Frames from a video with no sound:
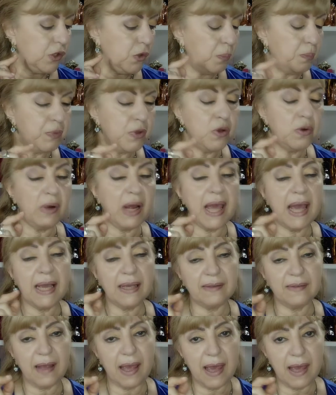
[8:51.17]
to Pure
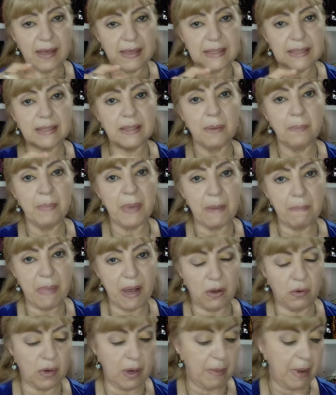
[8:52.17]
X S by
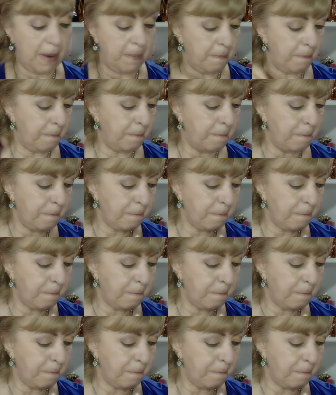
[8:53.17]
Paco Rabanne.